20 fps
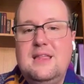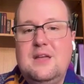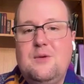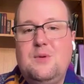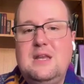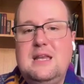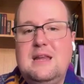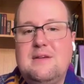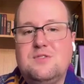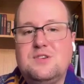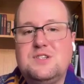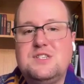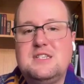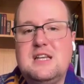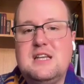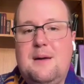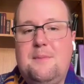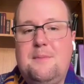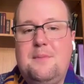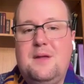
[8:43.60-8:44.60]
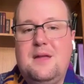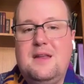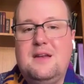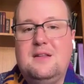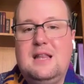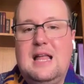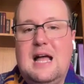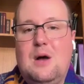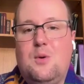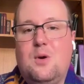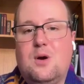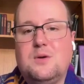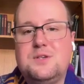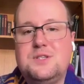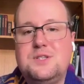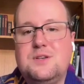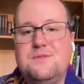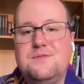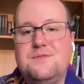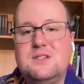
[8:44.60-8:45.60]
that we never stop and allow
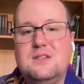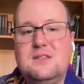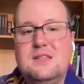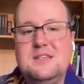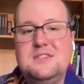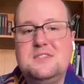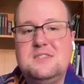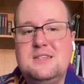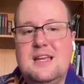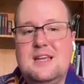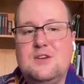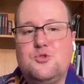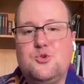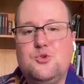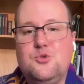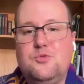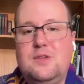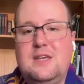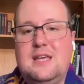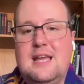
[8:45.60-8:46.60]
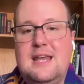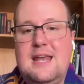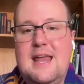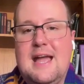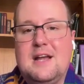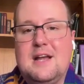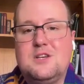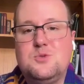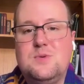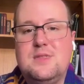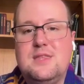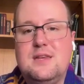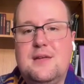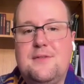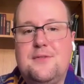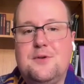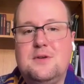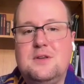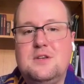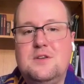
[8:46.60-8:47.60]
ourselves to listen and truly connect with
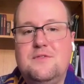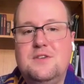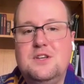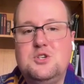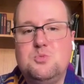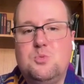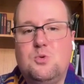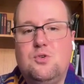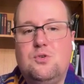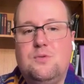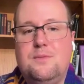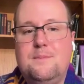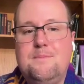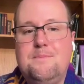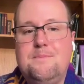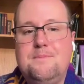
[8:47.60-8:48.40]
another individual.